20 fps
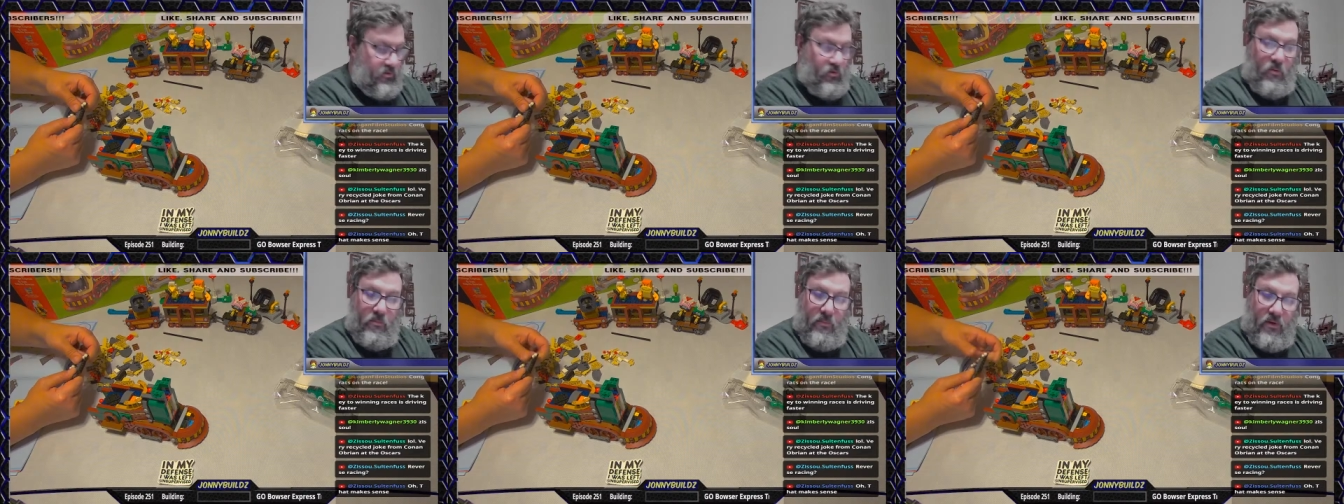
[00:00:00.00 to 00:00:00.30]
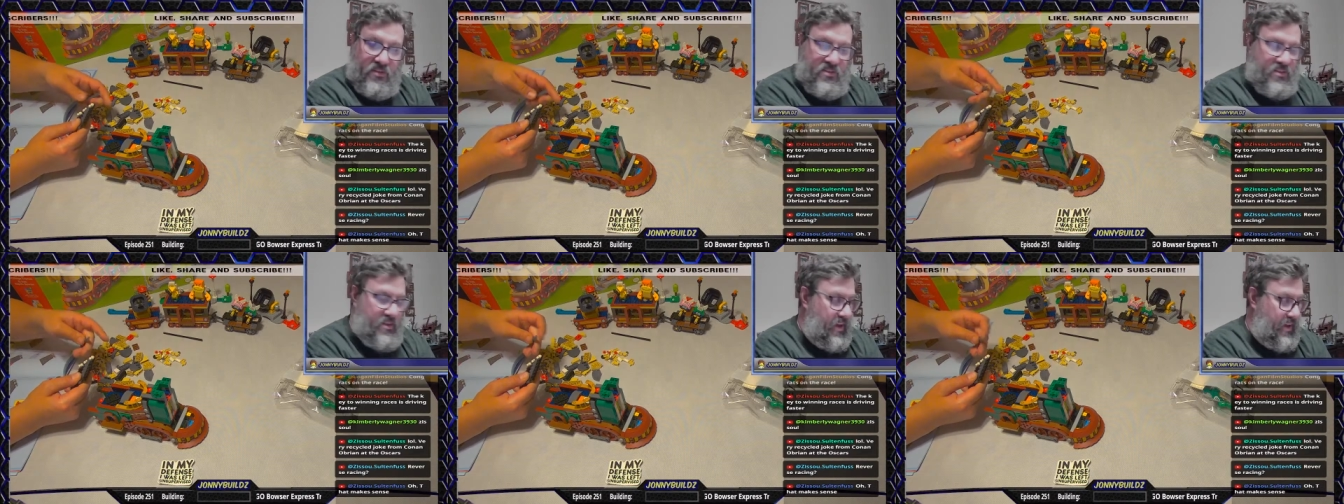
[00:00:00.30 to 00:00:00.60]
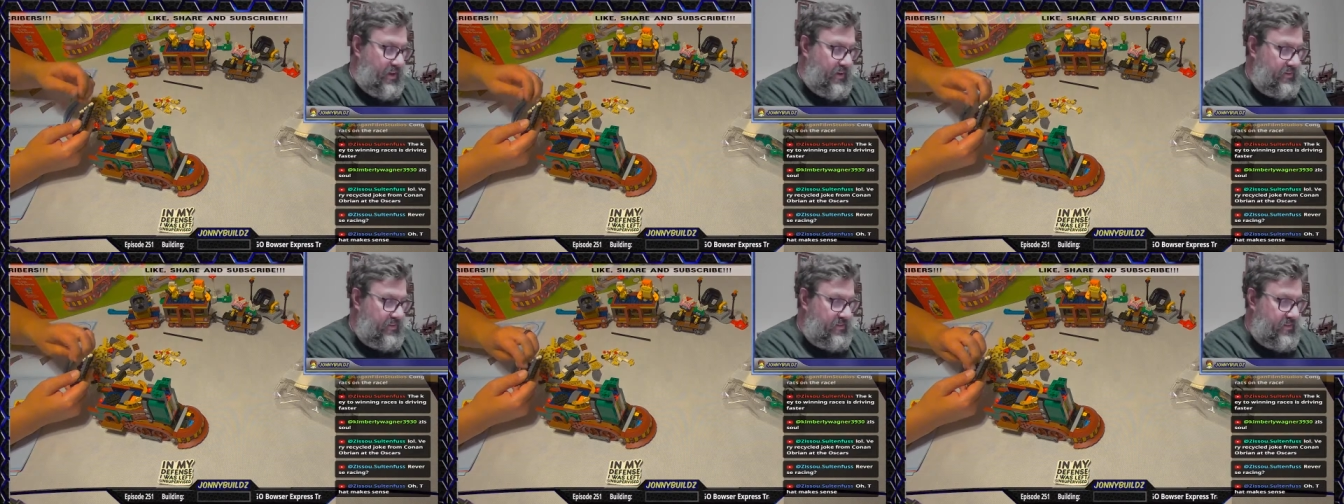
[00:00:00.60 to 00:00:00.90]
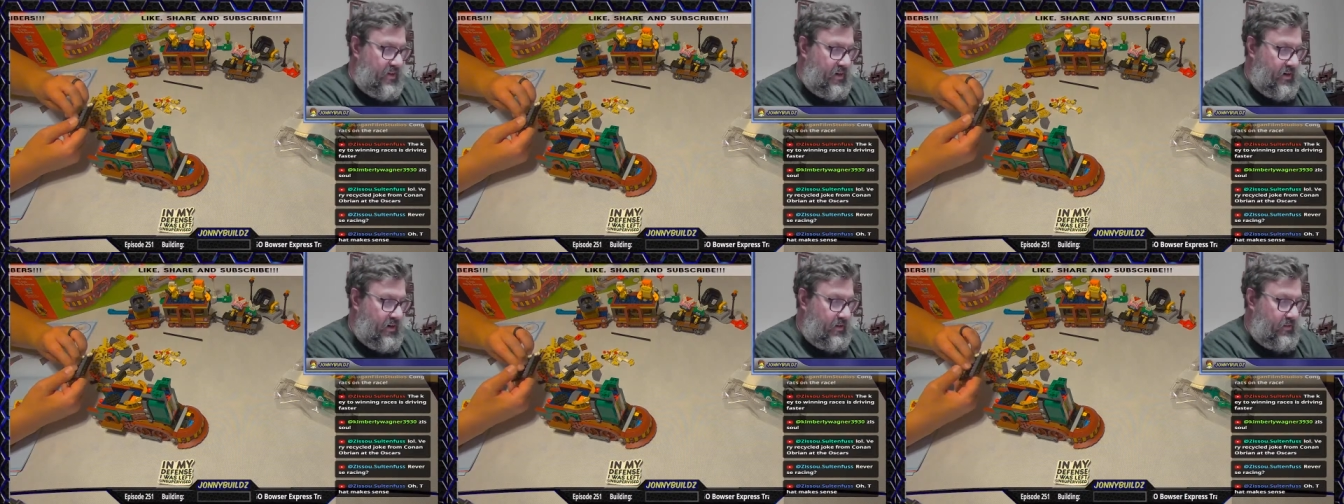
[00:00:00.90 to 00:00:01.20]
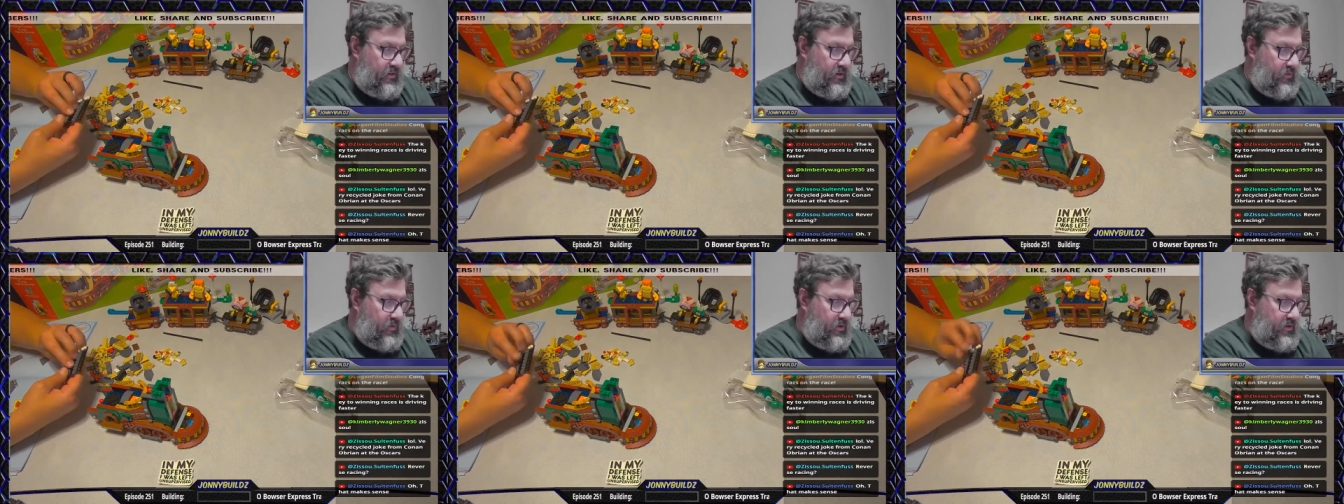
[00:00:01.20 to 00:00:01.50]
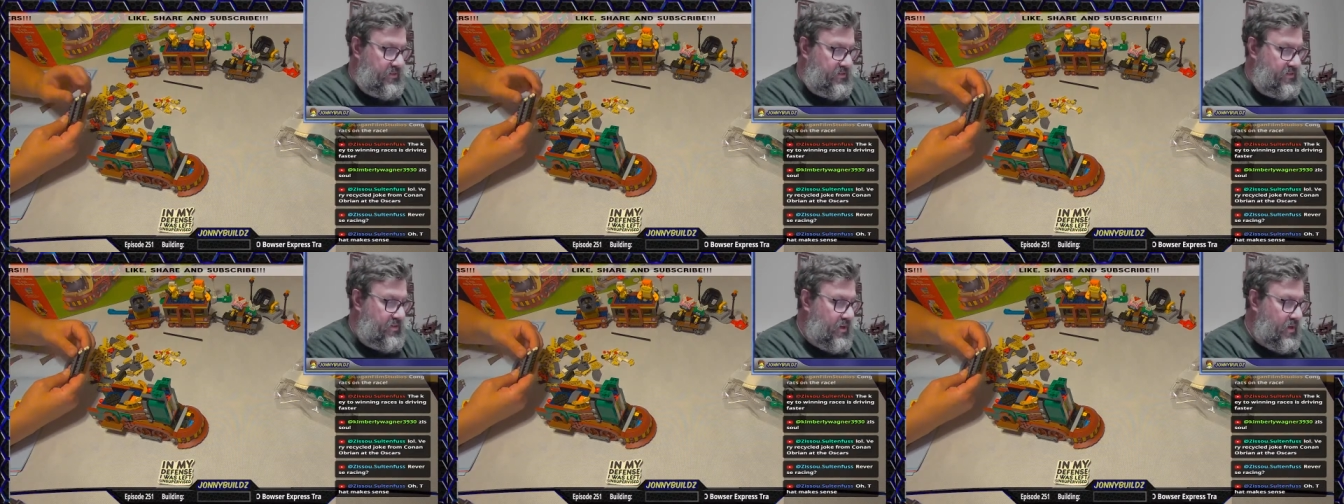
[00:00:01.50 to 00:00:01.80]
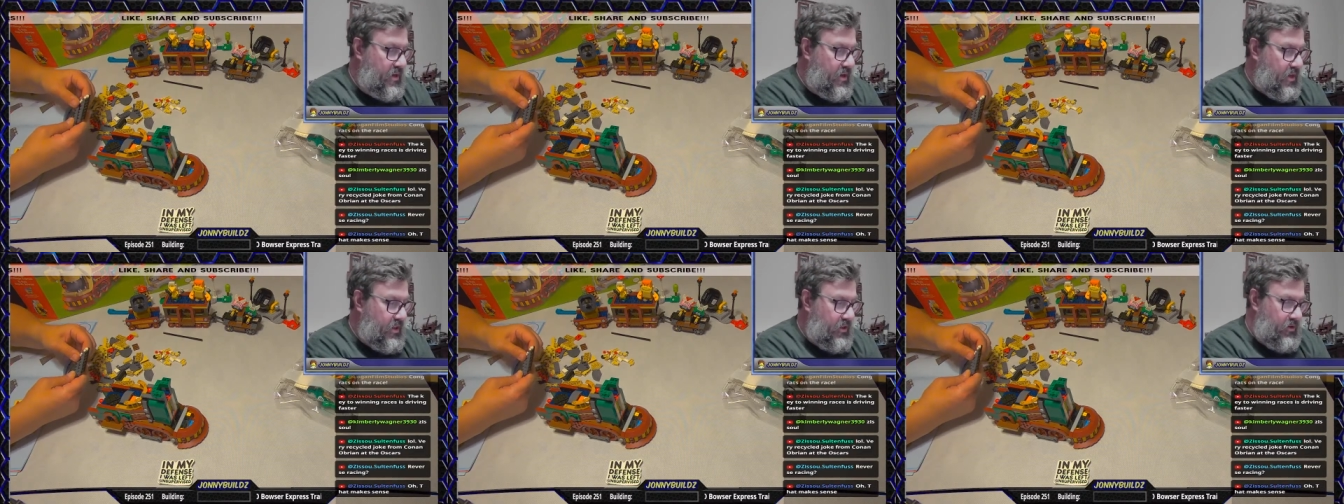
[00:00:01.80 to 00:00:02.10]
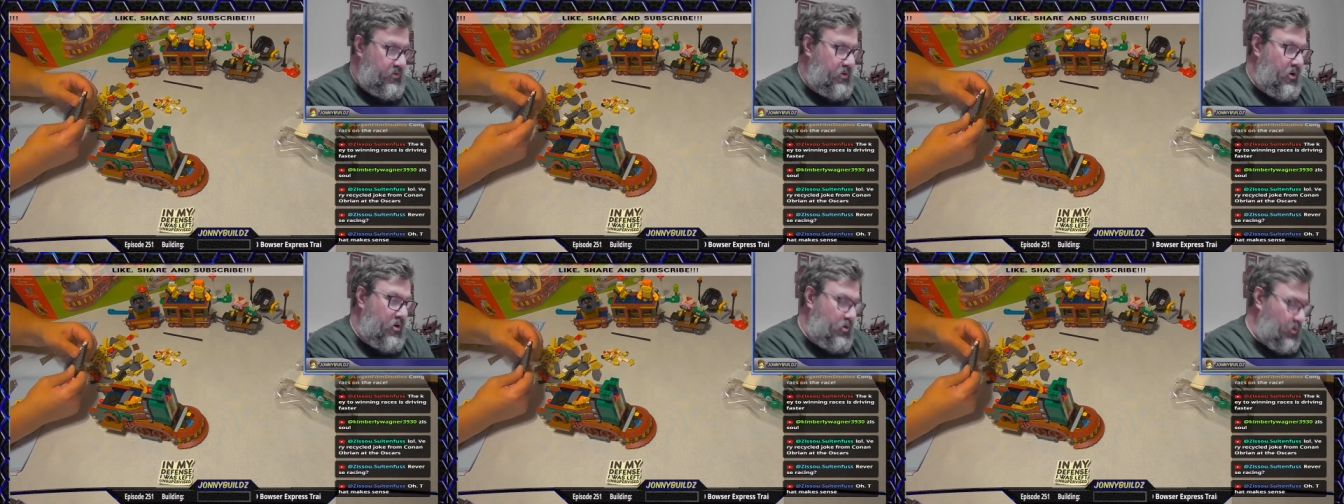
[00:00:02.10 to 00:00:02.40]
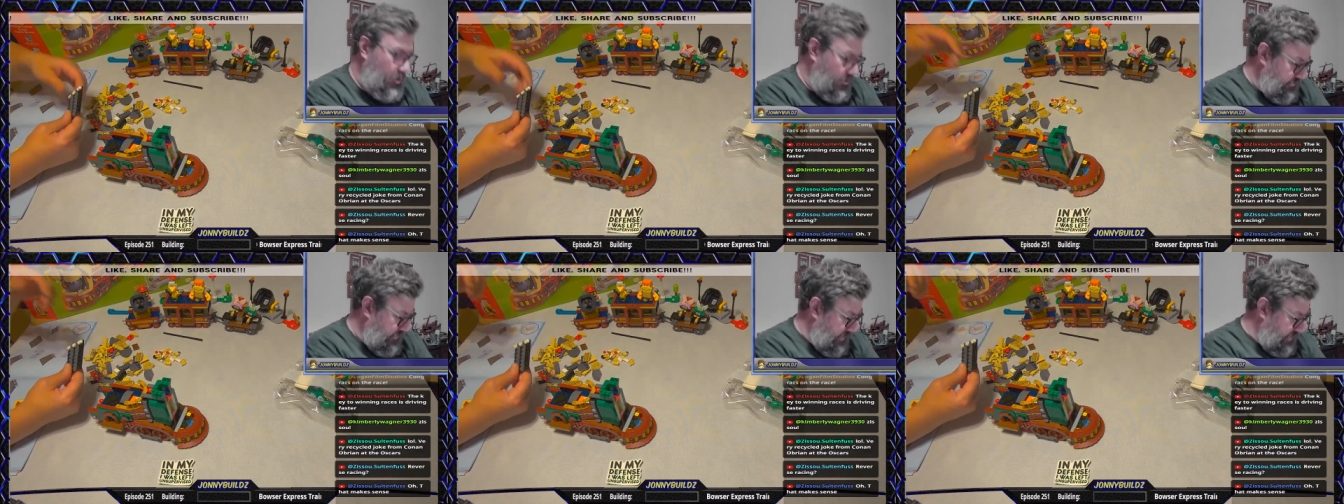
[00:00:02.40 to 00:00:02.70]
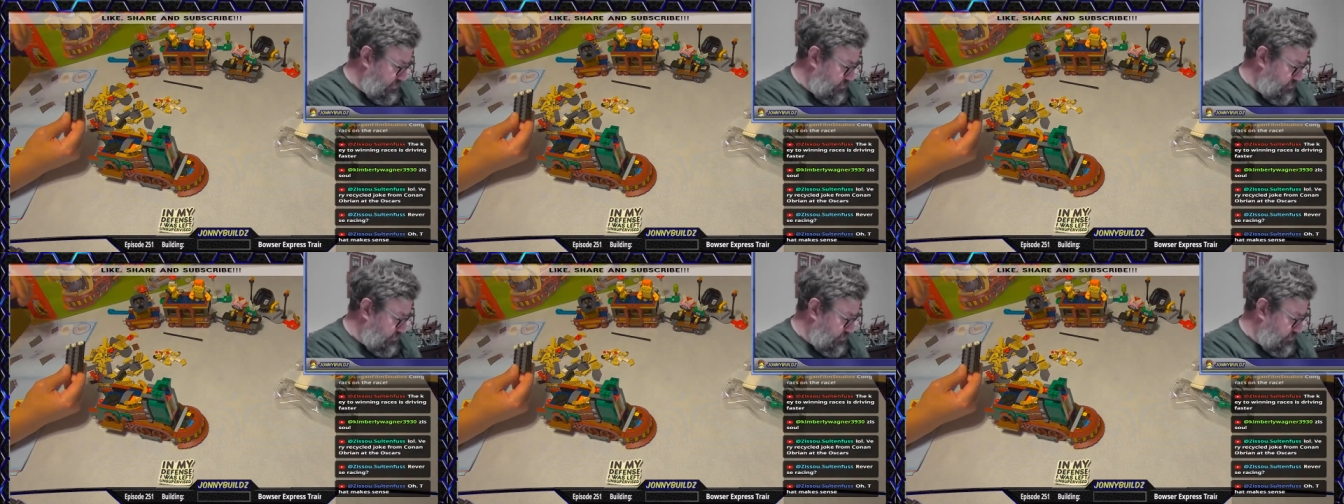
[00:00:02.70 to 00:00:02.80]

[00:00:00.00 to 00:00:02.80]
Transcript: Mustangs there. There were no Corvettes,